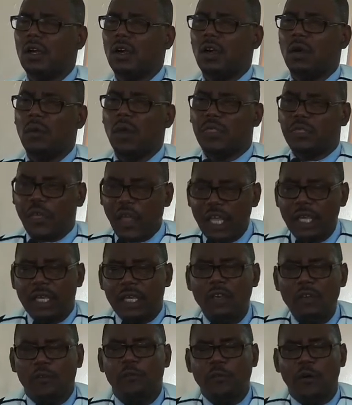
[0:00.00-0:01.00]
We thank
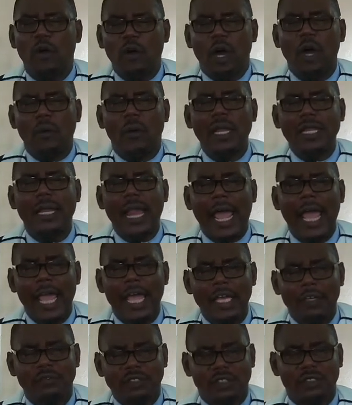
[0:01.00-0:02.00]
you for our
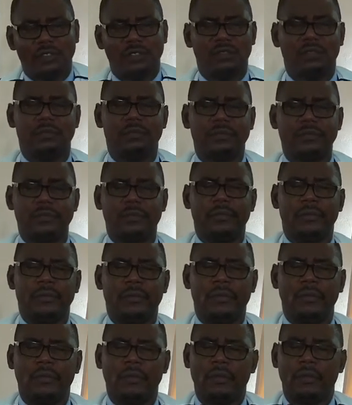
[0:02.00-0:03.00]
lives.
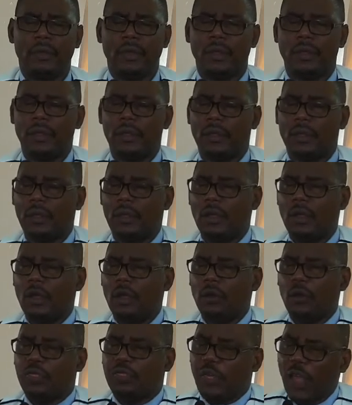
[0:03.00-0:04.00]

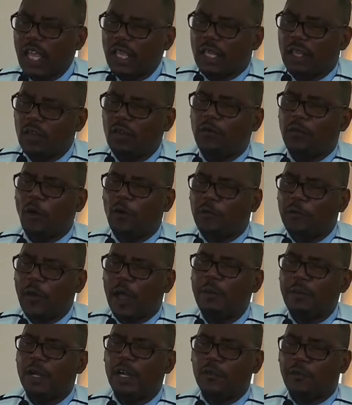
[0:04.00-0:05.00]
We thank you for
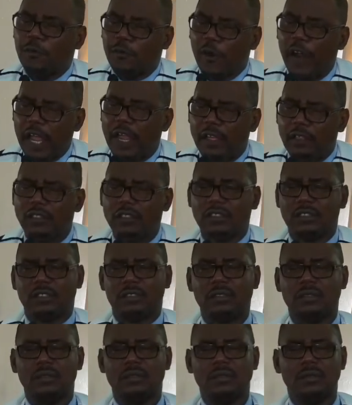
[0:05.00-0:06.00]
family,
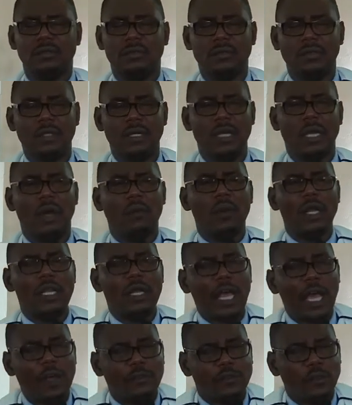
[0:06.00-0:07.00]
friends, our
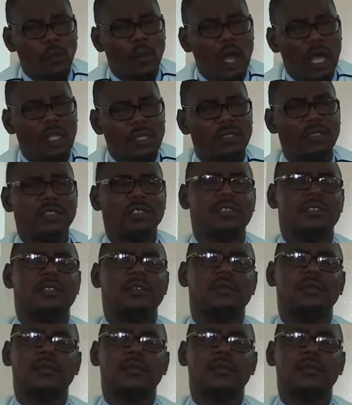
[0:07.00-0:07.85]
loved ones.